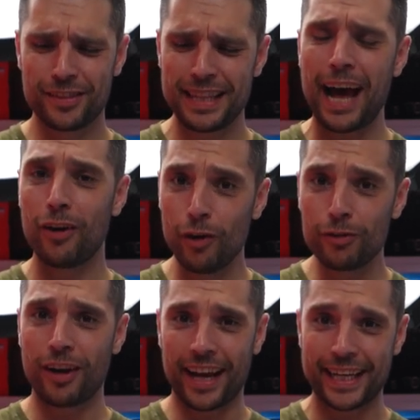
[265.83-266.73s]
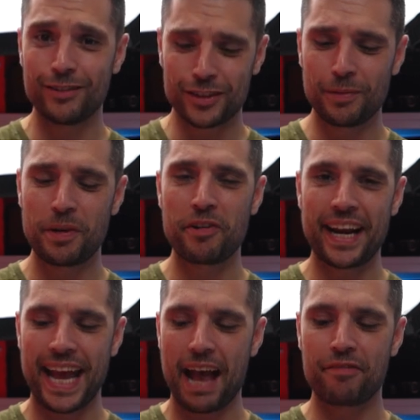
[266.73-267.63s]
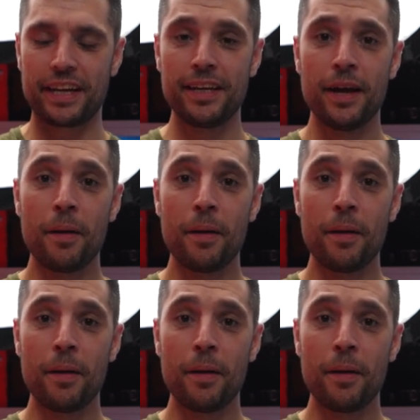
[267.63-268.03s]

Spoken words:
That looked like it was going to be really heavy,